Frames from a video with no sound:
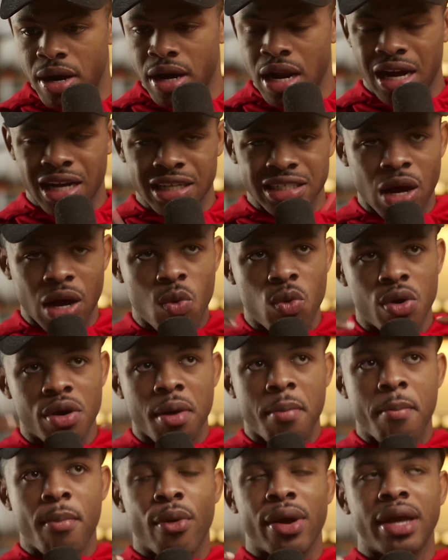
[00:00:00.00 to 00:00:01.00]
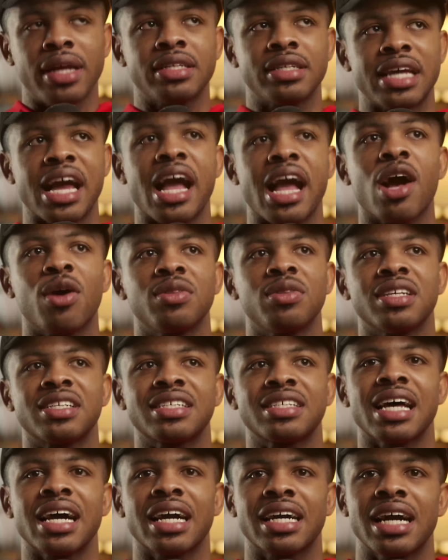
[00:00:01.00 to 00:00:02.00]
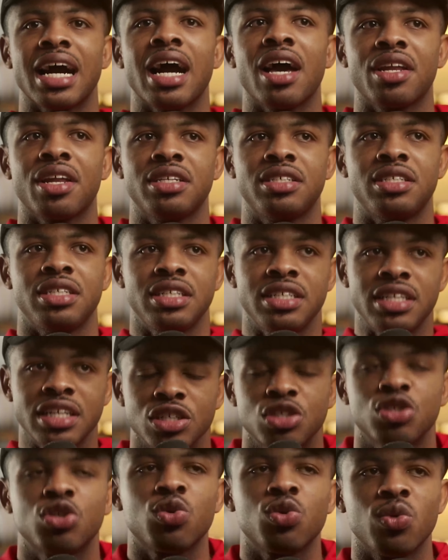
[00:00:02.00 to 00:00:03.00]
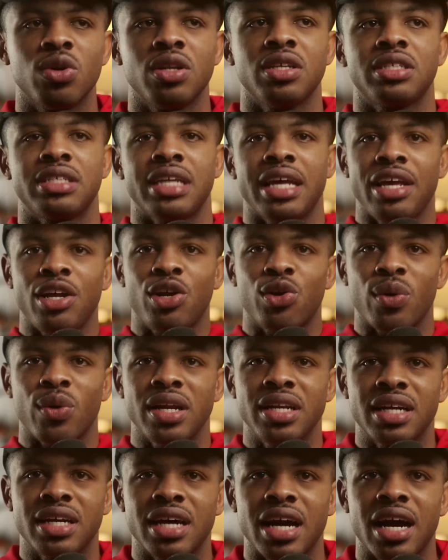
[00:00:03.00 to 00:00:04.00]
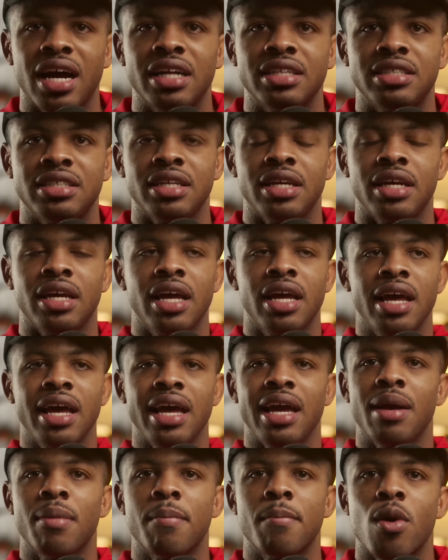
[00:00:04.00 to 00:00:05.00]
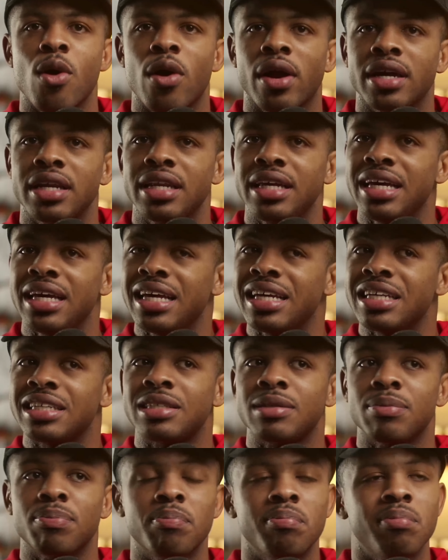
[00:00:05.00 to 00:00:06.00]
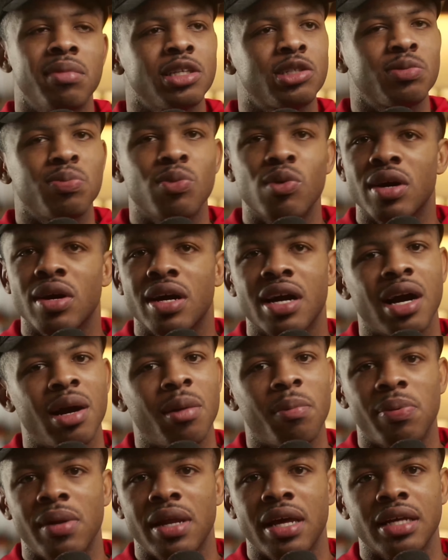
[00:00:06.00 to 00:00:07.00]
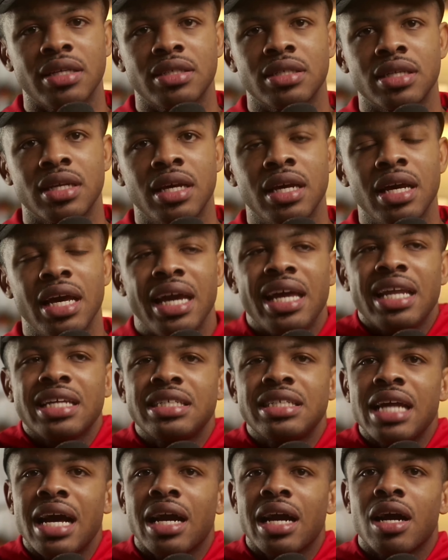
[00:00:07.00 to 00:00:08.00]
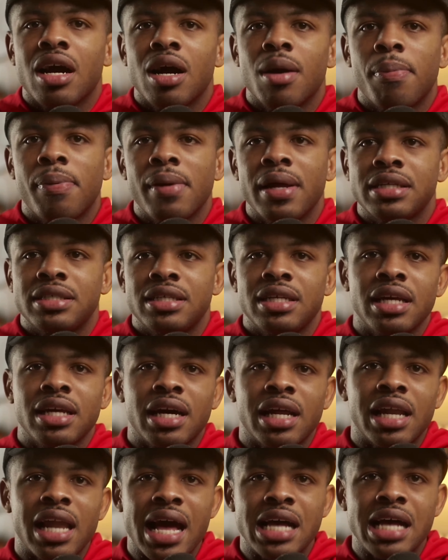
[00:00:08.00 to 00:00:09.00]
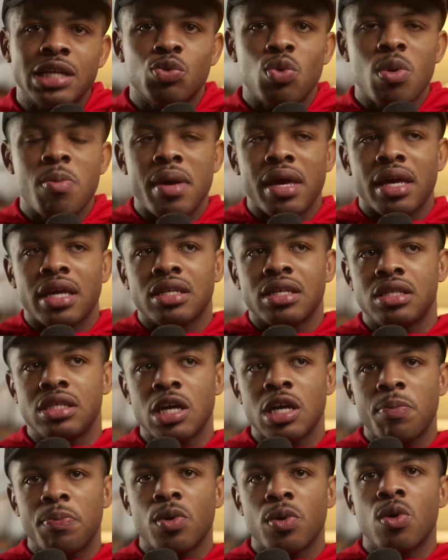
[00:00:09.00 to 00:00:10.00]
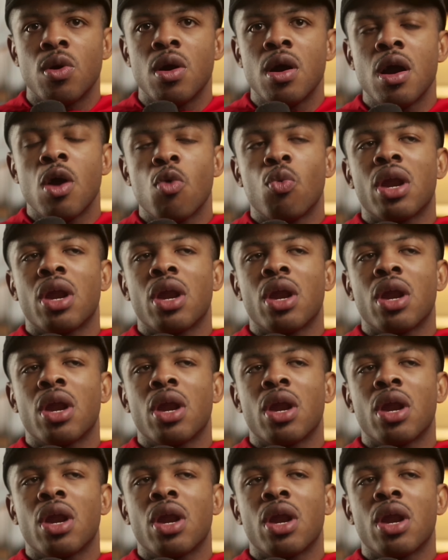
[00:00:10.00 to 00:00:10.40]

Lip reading: it, because I want to break down the psychology. Digital real estate, creating content, and marketing is much more complex. And it's not complex. In the class, we make it simple. What